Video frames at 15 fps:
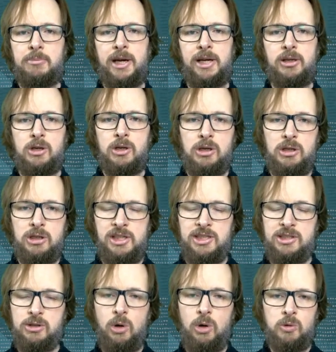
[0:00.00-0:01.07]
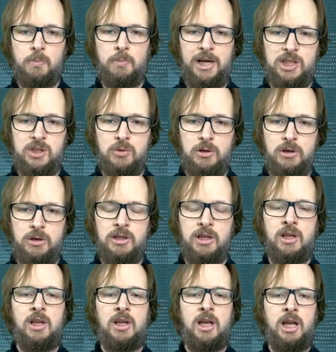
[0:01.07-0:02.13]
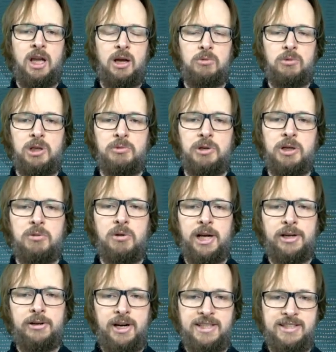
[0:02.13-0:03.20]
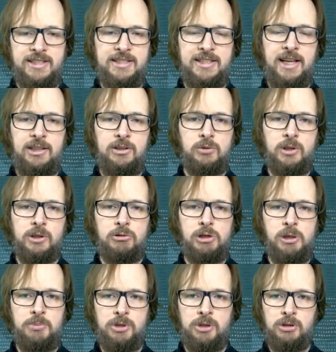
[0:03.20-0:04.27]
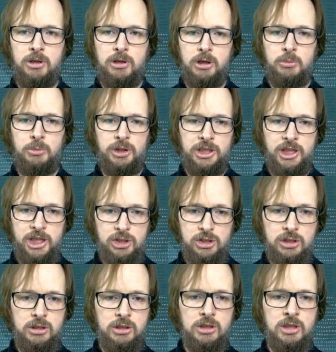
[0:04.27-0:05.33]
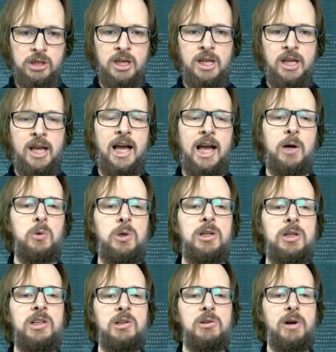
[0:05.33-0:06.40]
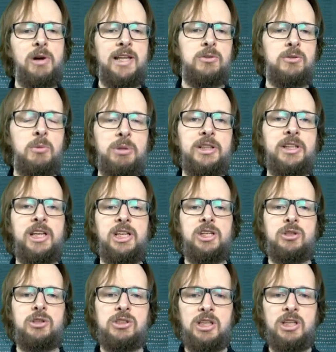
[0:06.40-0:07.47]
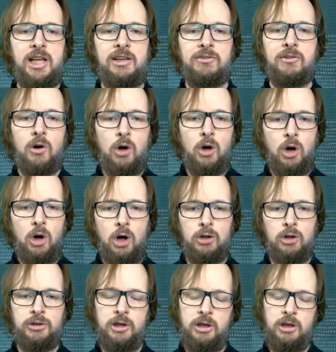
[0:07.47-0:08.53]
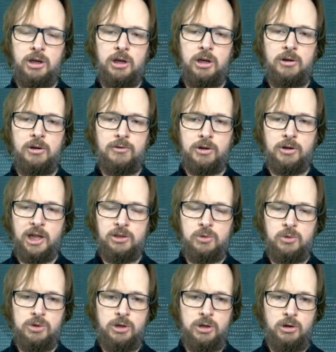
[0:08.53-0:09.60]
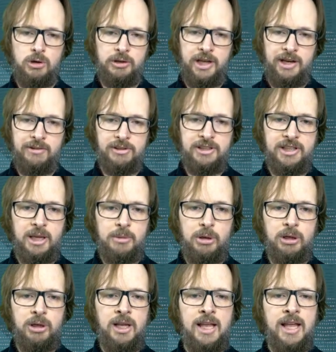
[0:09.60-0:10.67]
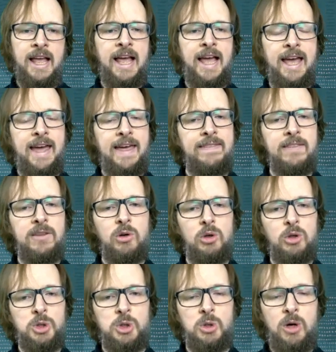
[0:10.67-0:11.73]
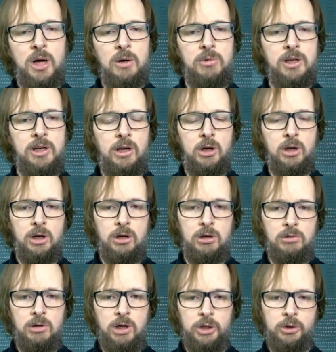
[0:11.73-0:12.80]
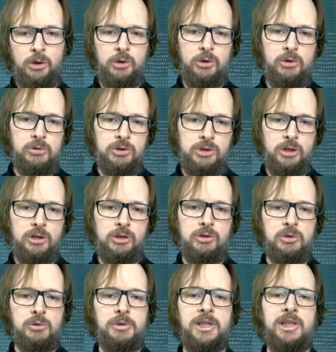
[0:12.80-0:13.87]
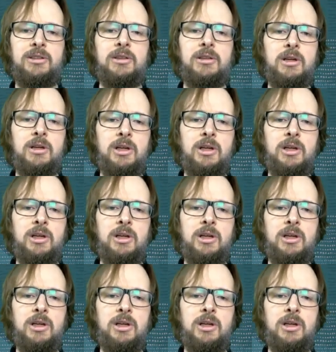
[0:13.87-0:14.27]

it by his own password. I will require SSL to encrypt the communication. I will grant replication slave on for that user on every table. And also I will allow the user to read